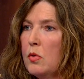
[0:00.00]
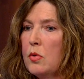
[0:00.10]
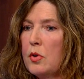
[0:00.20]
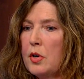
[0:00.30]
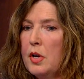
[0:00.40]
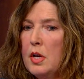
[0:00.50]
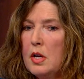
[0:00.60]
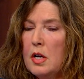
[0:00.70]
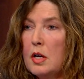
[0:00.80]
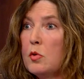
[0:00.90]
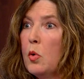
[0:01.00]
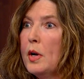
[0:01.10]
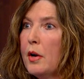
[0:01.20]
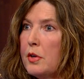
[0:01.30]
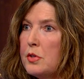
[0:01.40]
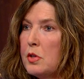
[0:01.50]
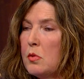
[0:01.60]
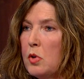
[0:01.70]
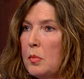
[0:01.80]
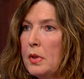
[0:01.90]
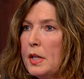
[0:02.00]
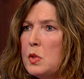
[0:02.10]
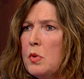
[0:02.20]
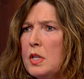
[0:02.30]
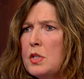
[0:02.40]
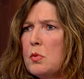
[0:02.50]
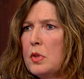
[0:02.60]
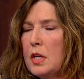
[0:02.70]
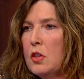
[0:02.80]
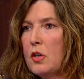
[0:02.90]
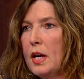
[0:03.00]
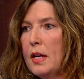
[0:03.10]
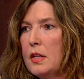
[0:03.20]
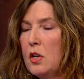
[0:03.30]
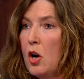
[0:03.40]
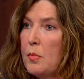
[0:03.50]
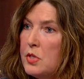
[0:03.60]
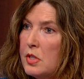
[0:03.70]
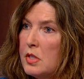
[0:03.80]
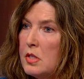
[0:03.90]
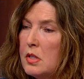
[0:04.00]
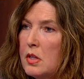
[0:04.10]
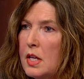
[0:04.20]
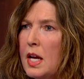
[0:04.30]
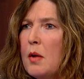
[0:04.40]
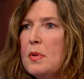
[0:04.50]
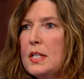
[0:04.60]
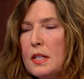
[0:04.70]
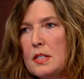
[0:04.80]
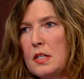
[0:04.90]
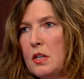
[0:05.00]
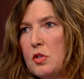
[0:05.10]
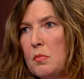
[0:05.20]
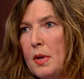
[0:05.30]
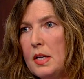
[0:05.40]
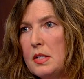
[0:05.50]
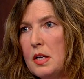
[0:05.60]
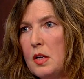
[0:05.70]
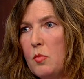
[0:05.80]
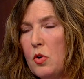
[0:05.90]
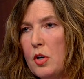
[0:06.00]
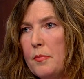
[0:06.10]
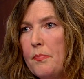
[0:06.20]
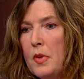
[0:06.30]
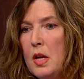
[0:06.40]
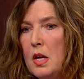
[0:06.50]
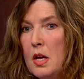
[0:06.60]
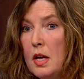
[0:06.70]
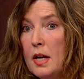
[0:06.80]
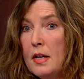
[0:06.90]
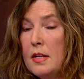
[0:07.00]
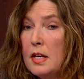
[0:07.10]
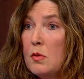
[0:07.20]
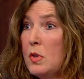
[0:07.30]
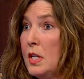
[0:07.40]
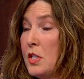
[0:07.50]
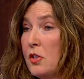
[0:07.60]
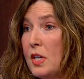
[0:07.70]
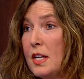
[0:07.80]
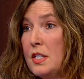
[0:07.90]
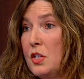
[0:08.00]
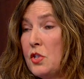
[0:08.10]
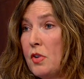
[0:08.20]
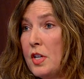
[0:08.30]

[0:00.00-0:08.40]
or uh, going out into the workplace. We need to really look at the options. They, they can't be destination-based anymore. And then we need to look at teacher